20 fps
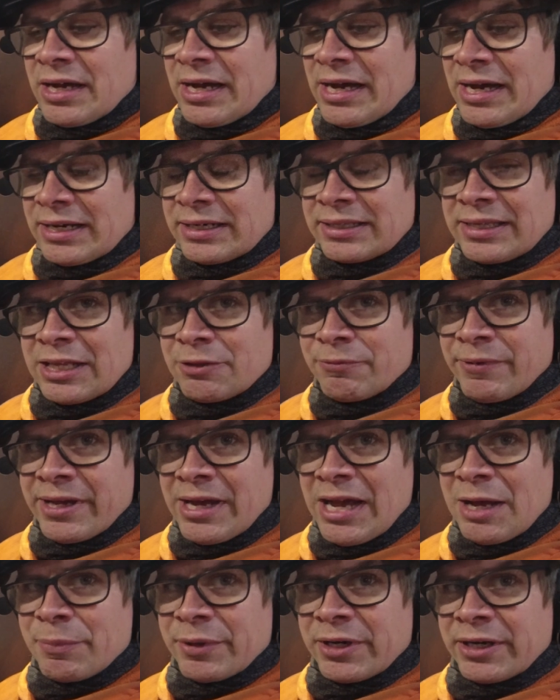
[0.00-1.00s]
and that
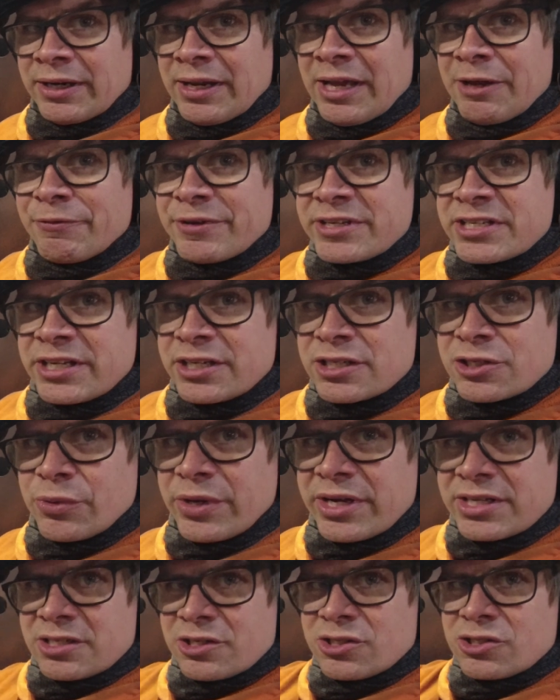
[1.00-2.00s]
will happen in every
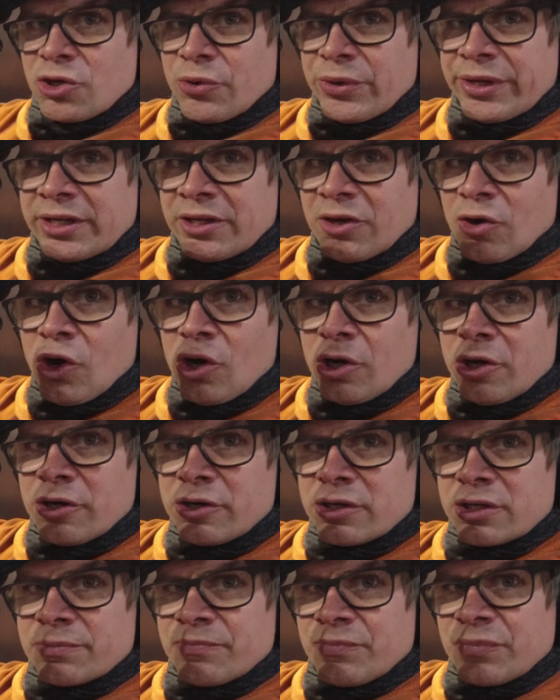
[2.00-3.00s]
situation so in the
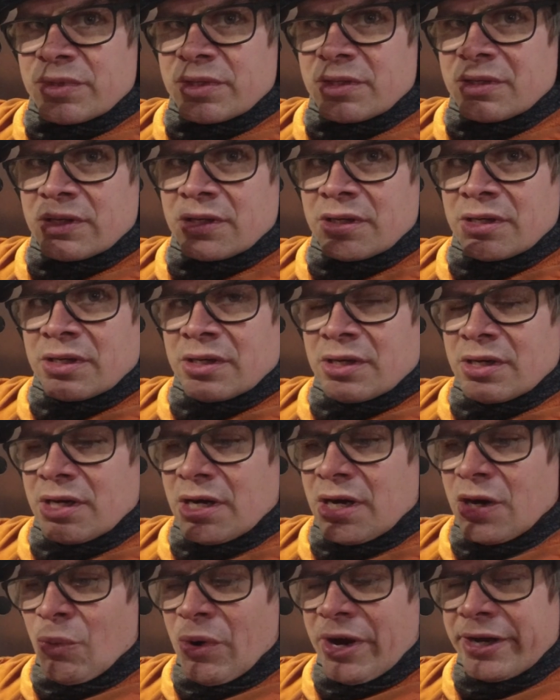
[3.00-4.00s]
longer
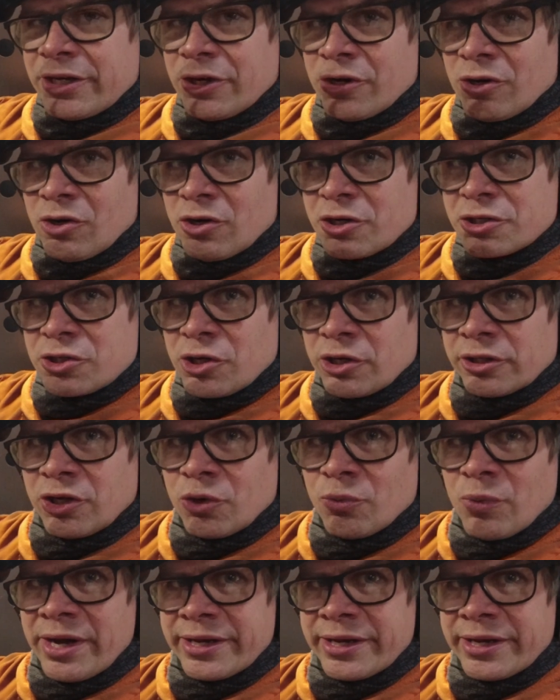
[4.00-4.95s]
uh, wire or shorter